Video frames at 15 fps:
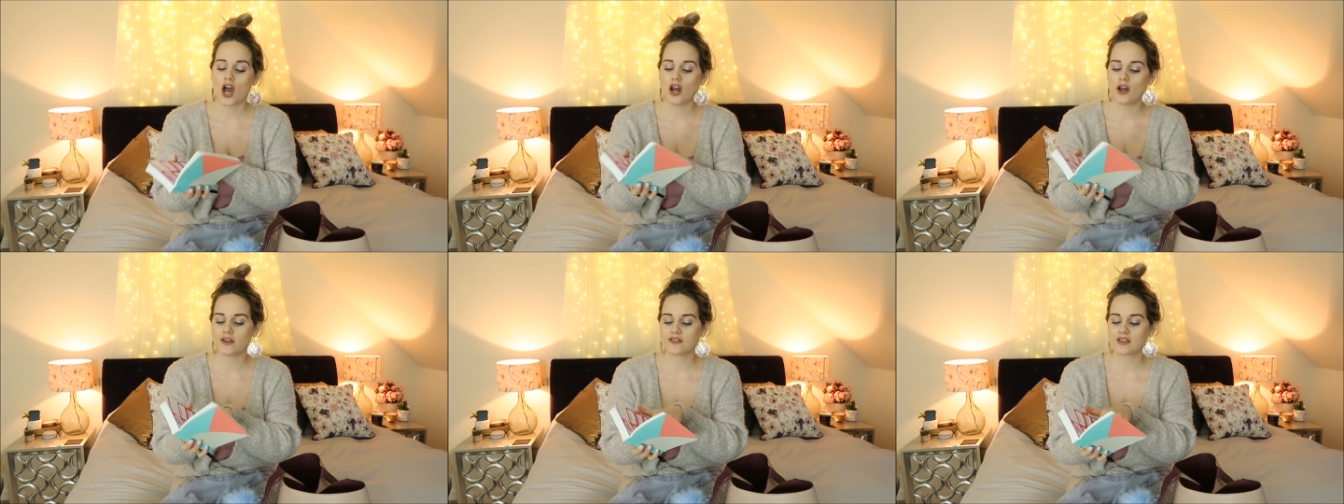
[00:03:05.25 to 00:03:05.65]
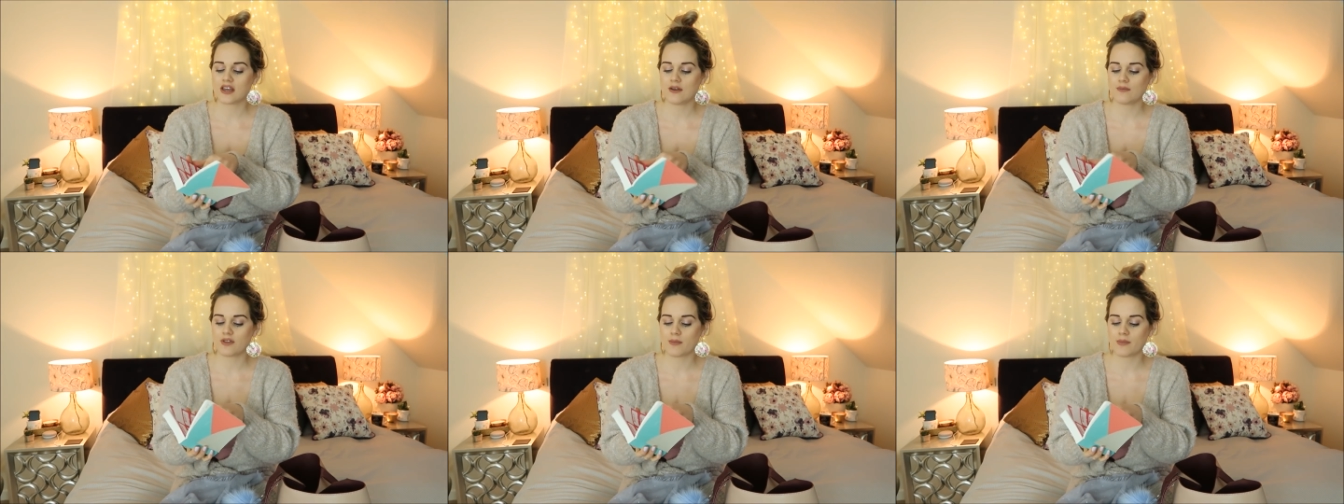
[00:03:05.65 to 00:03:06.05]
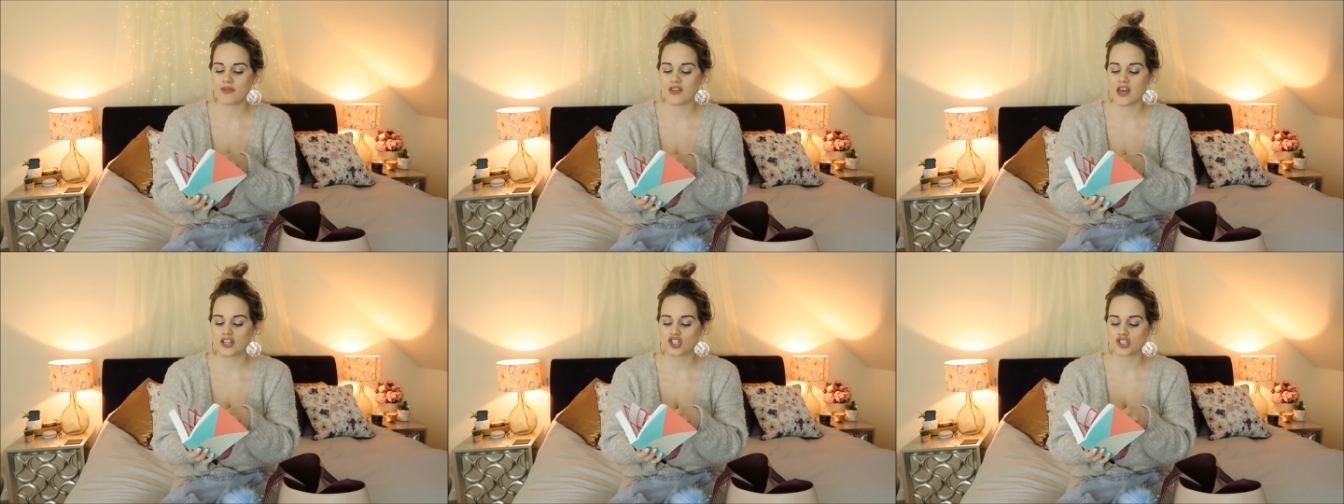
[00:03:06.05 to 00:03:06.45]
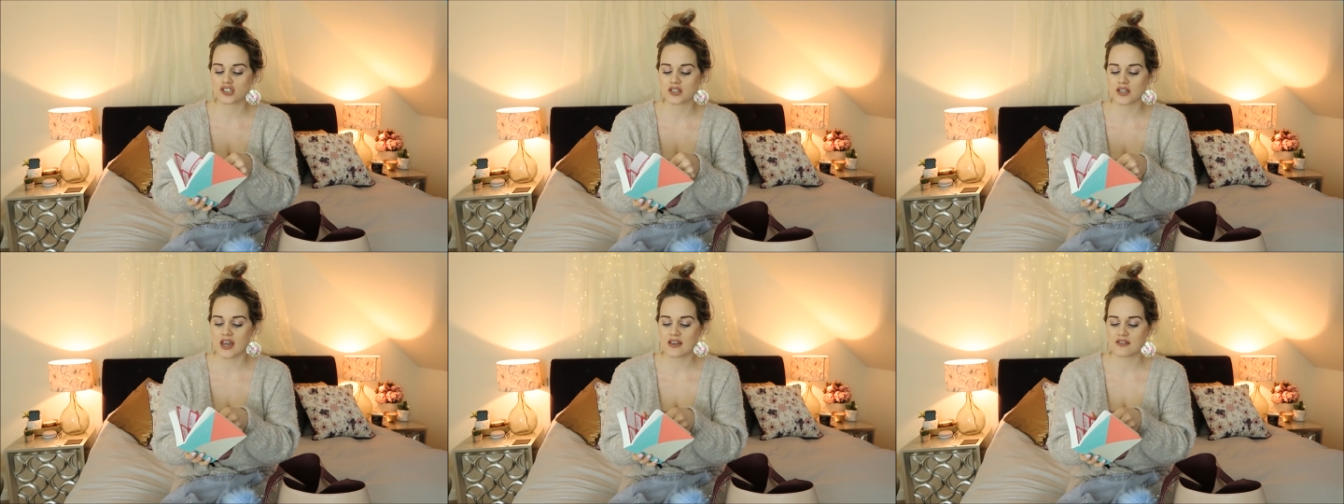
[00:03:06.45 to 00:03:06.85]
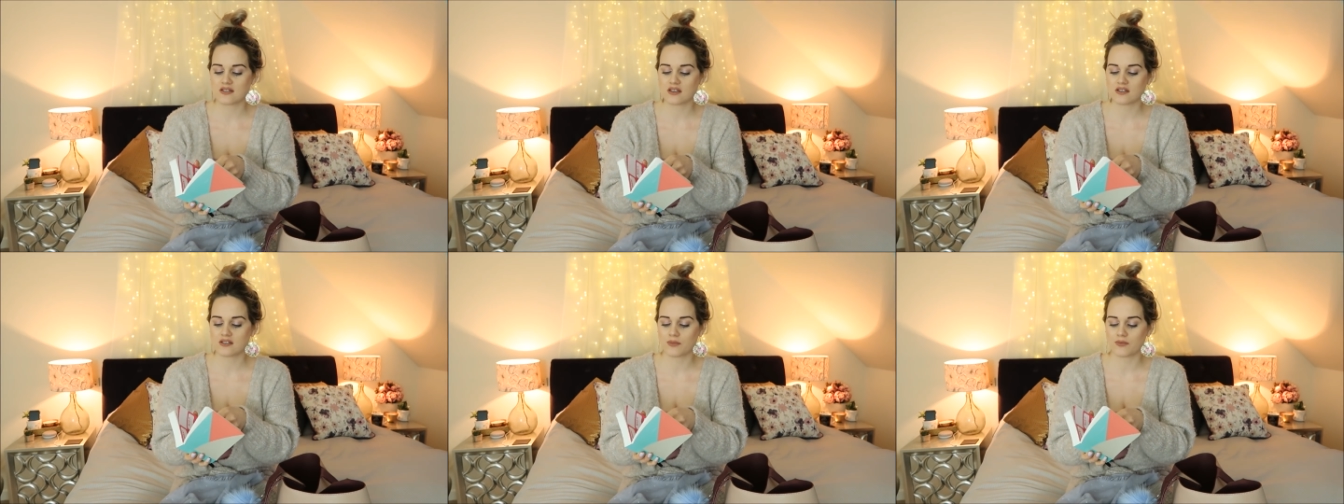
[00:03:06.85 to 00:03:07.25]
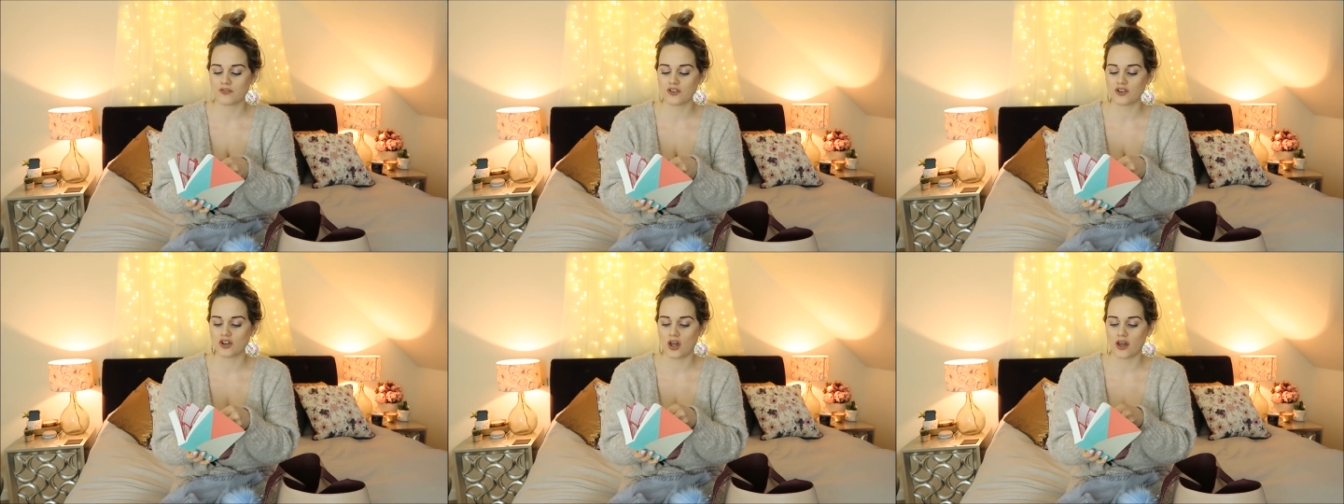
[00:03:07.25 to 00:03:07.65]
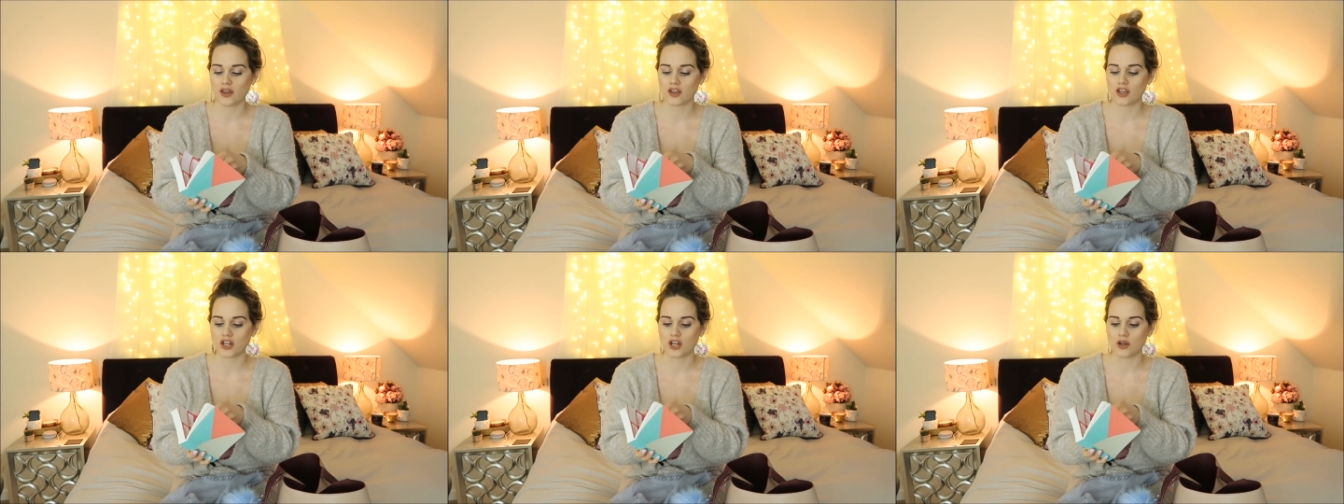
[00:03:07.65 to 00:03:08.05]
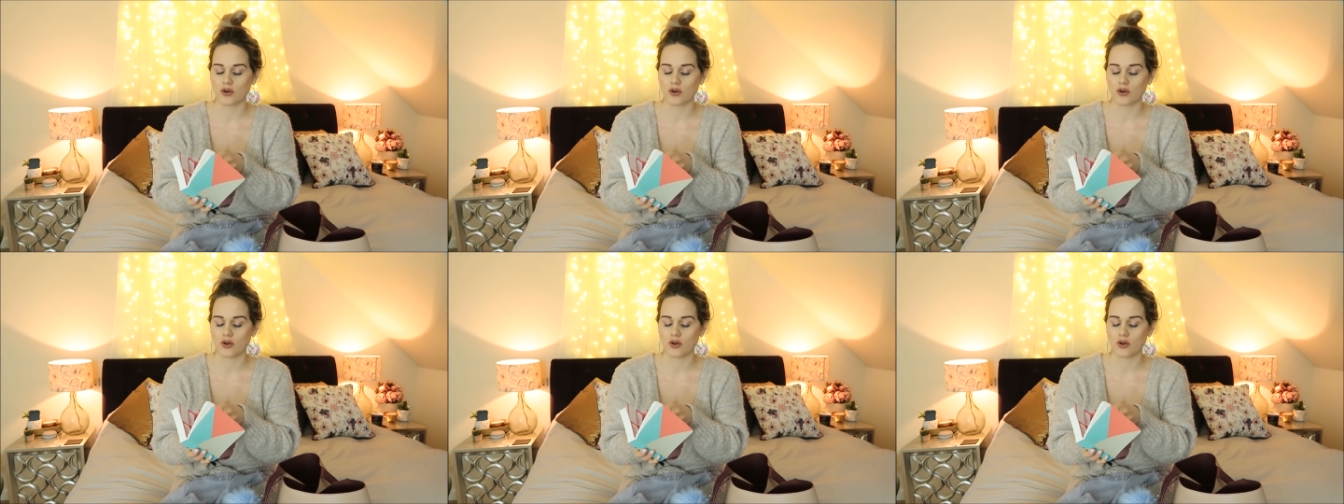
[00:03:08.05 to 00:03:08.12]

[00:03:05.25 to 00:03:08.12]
I like to keep them in there just in case there's something like, you